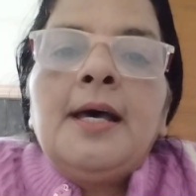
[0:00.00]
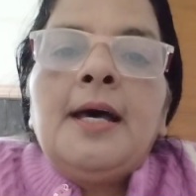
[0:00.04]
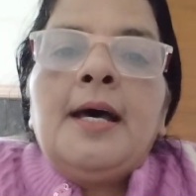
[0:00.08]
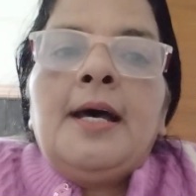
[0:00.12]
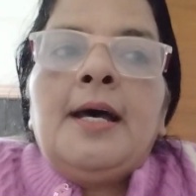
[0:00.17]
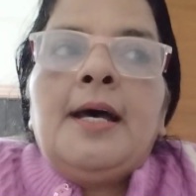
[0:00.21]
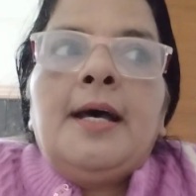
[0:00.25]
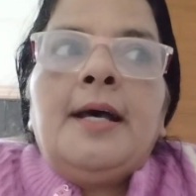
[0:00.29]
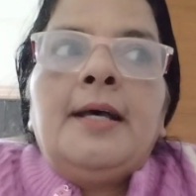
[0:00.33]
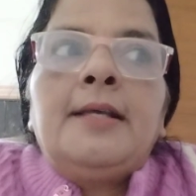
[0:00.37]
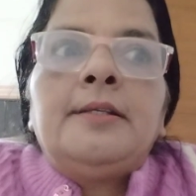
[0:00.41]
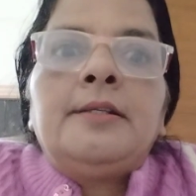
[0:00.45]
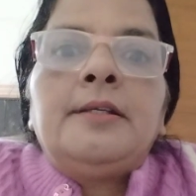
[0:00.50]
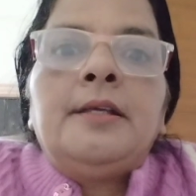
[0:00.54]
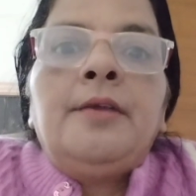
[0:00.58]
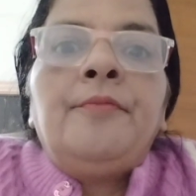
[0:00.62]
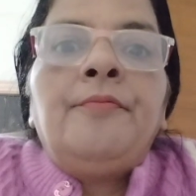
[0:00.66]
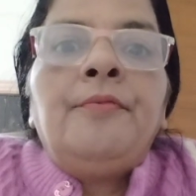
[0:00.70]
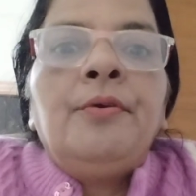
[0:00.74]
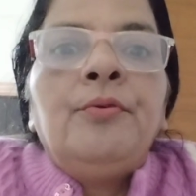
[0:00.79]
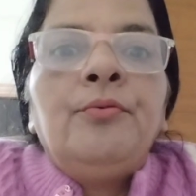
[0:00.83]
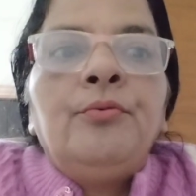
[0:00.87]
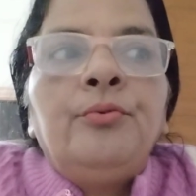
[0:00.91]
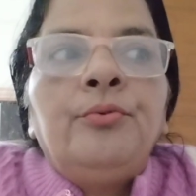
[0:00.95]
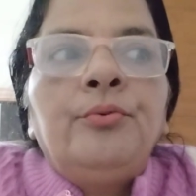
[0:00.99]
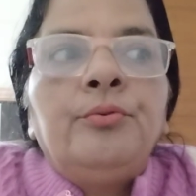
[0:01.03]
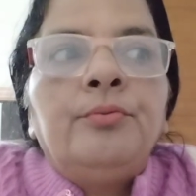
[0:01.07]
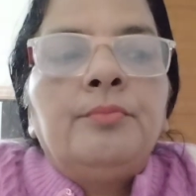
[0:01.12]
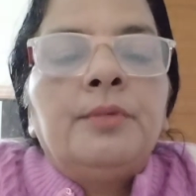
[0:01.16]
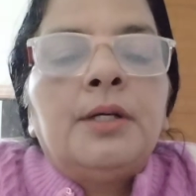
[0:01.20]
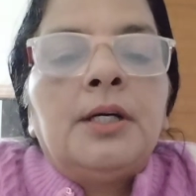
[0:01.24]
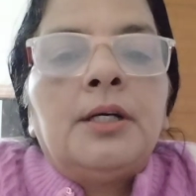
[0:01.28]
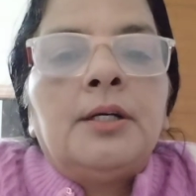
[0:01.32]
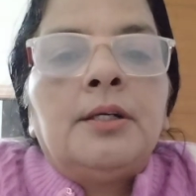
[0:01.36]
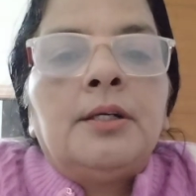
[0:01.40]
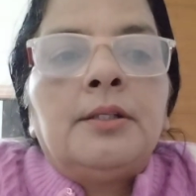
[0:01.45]
and if you
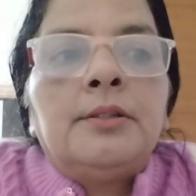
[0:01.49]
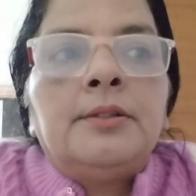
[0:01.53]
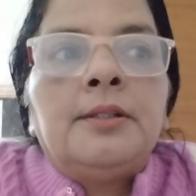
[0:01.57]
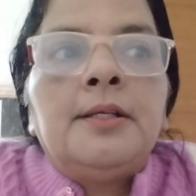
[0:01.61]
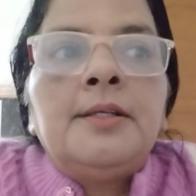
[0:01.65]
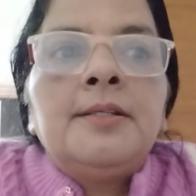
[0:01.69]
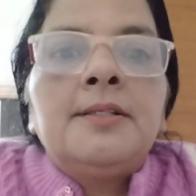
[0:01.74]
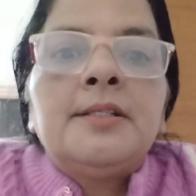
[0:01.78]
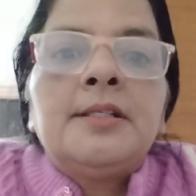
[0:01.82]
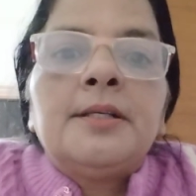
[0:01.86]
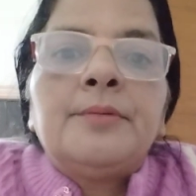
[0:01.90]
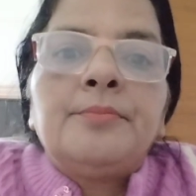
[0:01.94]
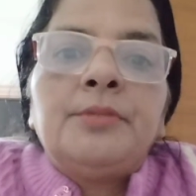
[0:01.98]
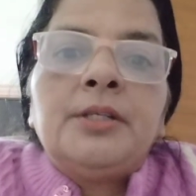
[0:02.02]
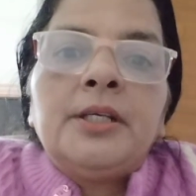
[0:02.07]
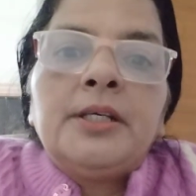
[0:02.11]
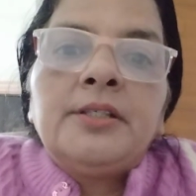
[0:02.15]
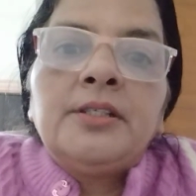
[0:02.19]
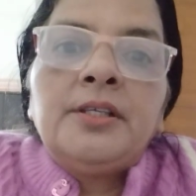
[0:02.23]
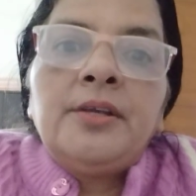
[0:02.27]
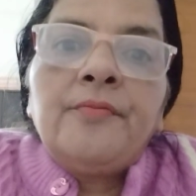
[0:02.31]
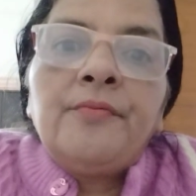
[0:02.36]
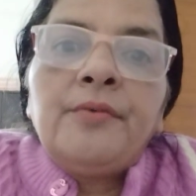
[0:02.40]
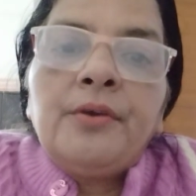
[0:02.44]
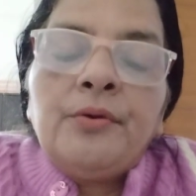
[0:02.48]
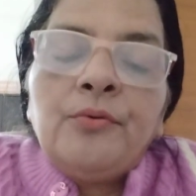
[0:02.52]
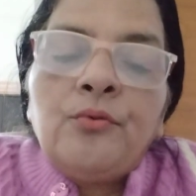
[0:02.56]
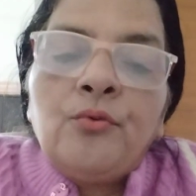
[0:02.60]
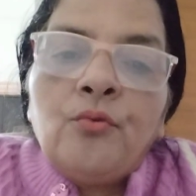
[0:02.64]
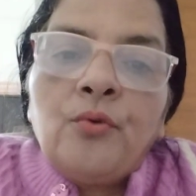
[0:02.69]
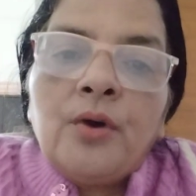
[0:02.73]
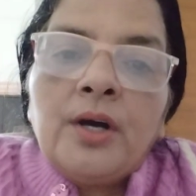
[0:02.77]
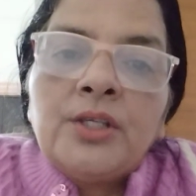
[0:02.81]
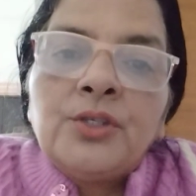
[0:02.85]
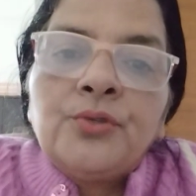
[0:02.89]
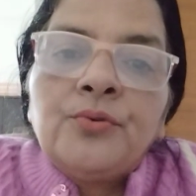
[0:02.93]
this subject, if you
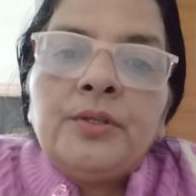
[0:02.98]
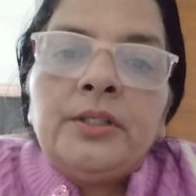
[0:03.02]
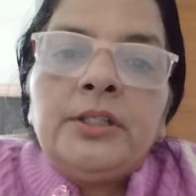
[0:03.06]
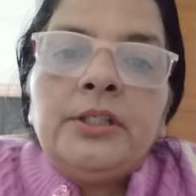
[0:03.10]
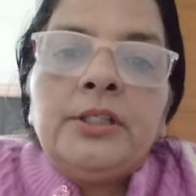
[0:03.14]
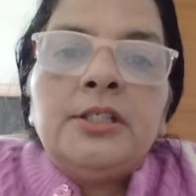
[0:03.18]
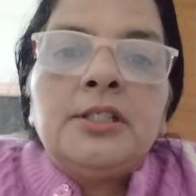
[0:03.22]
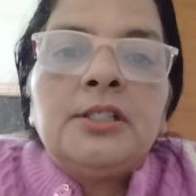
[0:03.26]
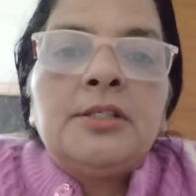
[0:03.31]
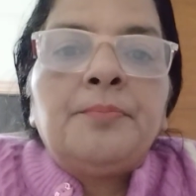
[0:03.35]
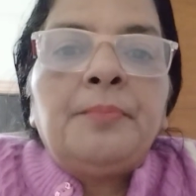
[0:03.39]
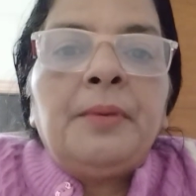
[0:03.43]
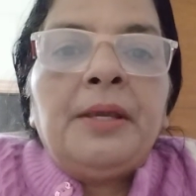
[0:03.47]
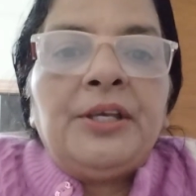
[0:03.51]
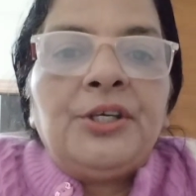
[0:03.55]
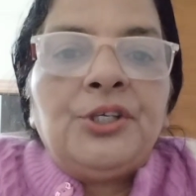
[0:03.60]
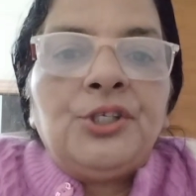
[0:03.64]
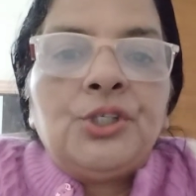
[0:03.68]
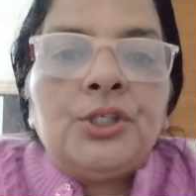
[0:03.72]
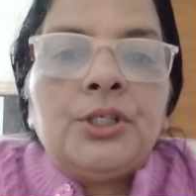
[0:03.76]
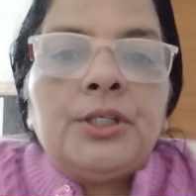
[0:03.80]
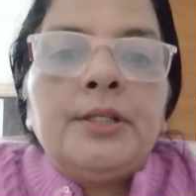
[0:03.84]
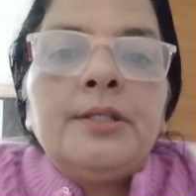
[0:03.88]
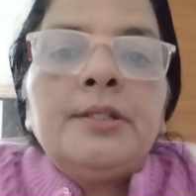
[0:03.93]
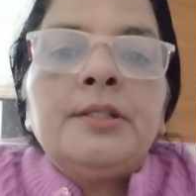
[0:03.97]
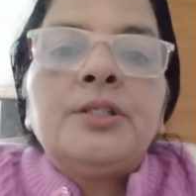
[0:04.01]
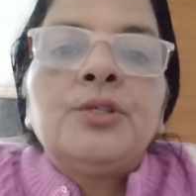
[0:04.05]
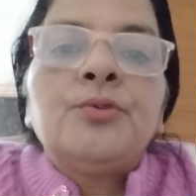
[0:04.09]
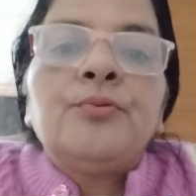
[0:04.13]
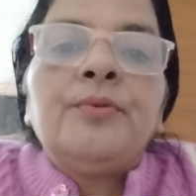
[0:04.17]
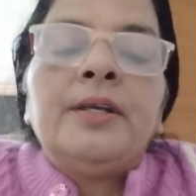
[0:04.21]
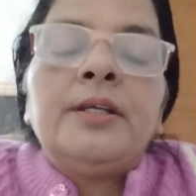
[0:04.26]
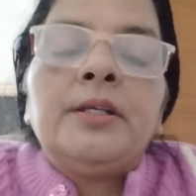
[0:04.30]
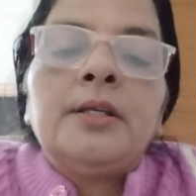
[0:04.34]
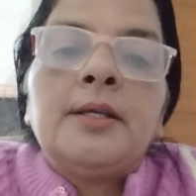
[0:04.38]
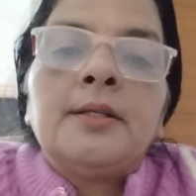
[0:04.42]
watch with these pictures
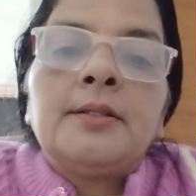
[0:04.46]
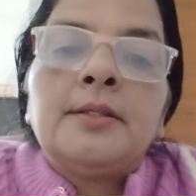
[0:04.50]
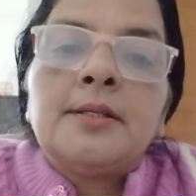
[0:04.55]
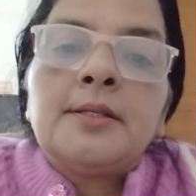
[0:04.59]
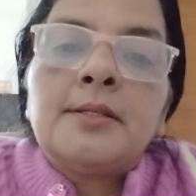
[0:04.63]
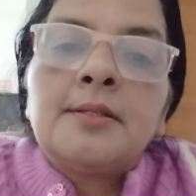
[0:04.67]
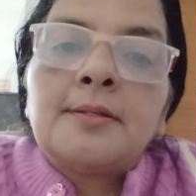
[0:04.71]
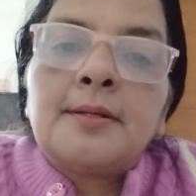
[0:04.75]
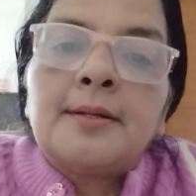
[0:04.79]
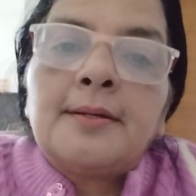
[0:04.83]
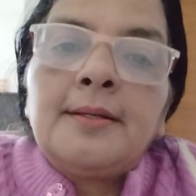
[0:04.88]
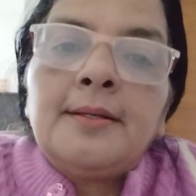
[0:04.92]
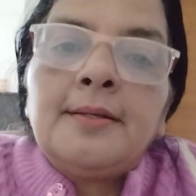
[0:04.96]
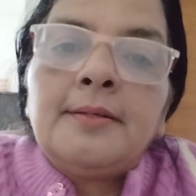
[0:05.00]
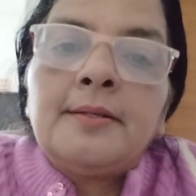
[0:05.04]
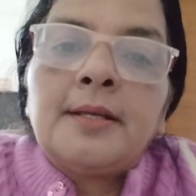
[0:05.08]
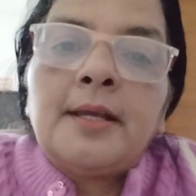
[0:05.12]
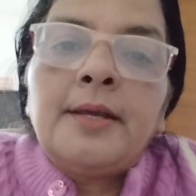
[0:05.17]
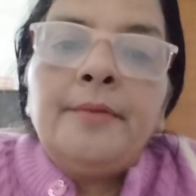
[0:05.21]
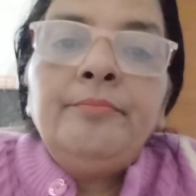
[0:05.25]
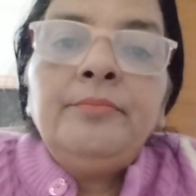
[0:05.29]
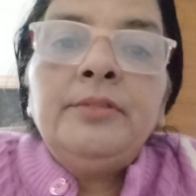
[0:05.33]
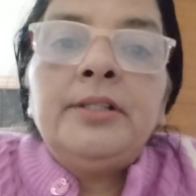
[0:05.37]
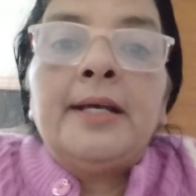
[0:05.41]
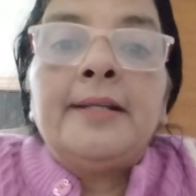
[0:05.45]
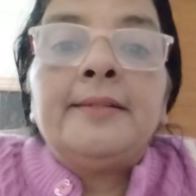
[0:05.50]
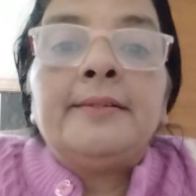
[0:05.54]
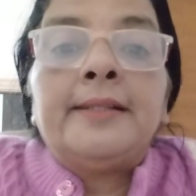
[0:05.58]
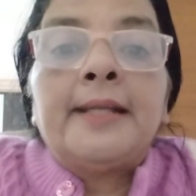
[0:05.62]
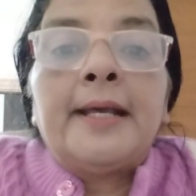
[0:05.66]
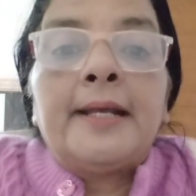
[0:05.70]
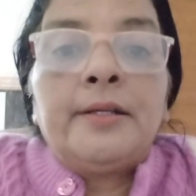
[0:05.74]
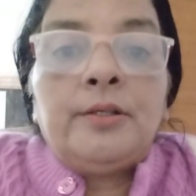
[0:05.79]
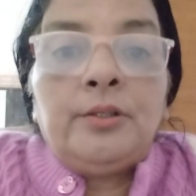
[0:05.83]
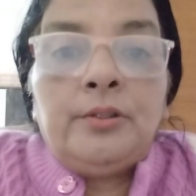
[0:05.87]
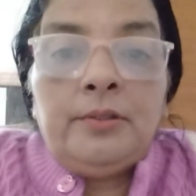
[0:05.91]
when at the study time,
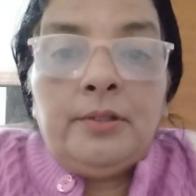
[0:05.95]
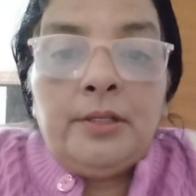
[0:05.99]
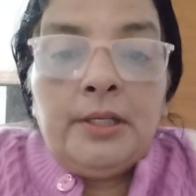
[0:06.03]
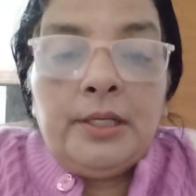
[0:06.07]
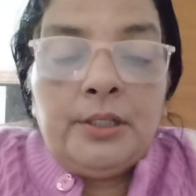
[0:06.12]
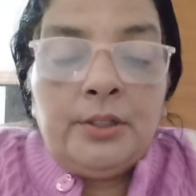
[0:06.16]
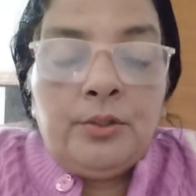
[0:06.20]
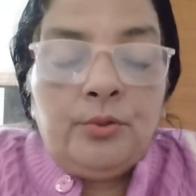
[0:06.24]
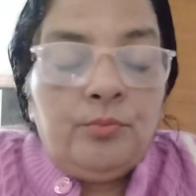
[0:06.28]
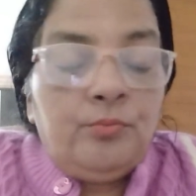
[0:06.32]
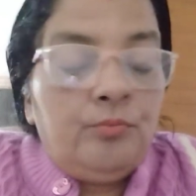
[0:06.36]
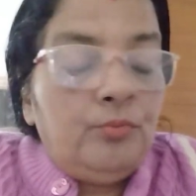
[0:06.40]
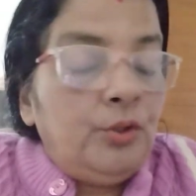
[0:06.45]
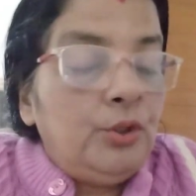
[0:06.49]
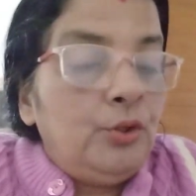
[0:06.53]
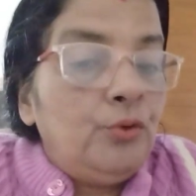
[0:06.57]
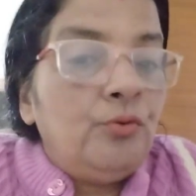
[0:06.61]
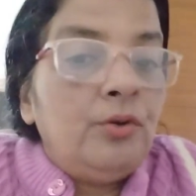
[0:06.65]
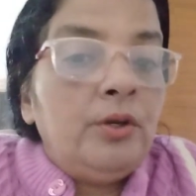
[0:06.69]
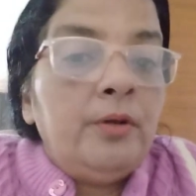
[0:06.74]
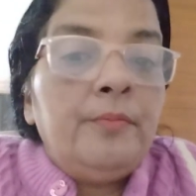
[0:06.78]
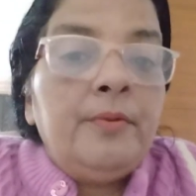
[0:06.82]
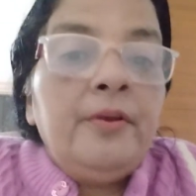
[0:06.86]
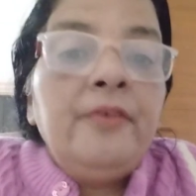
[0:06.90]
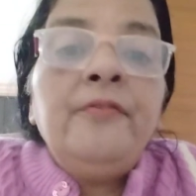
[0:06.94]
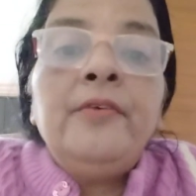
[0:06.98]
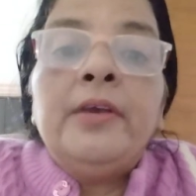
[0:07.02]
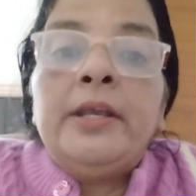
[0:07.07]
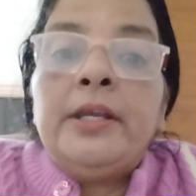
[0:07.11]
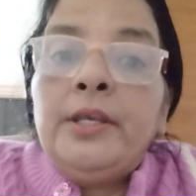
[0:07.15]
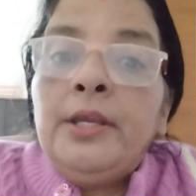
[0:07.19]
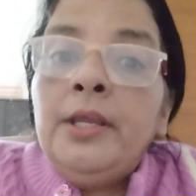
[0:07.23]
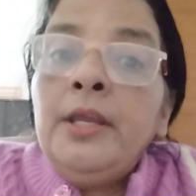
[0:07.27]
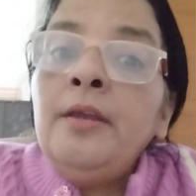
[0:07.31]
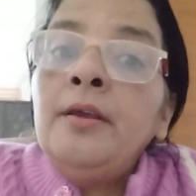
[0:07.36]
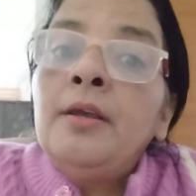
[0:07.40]
that you will be
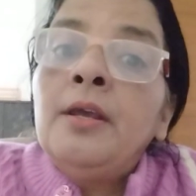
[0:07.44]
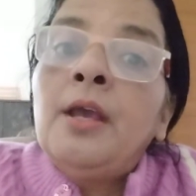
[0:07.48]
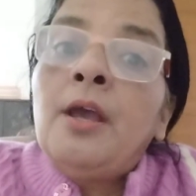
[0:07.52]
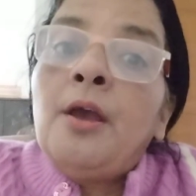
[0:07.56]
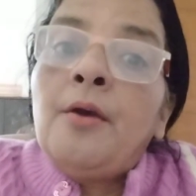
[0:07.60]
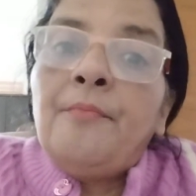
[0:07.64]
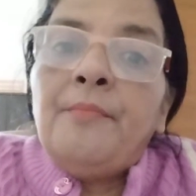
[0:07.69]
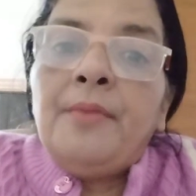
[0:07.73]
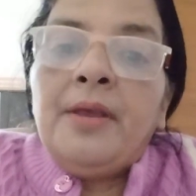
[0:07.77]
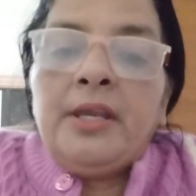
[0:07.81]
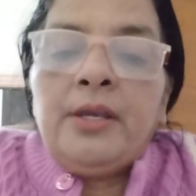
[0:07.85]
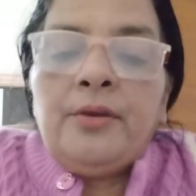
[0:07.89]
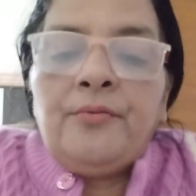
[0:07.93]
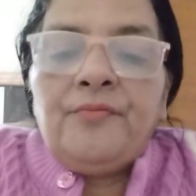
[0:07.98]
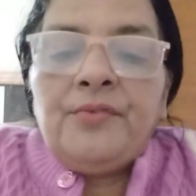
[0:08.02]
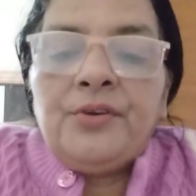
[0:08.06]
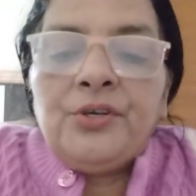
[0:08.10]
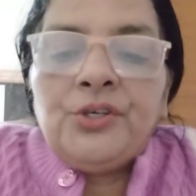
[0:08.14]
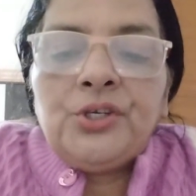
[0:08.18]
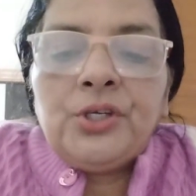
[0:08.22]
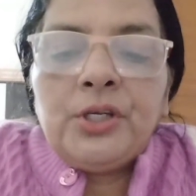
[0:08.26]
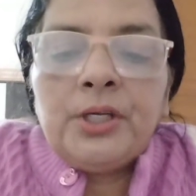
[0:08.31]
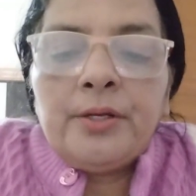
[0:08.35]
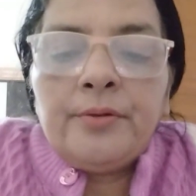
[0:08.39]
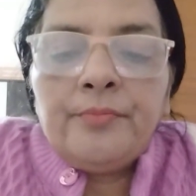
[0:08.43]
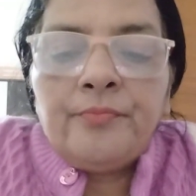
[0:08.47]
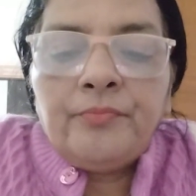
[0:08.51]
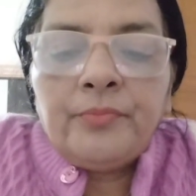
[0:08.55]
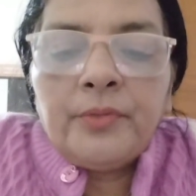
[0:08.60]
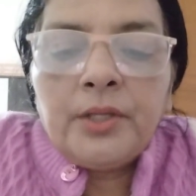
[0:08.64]
very beneficial.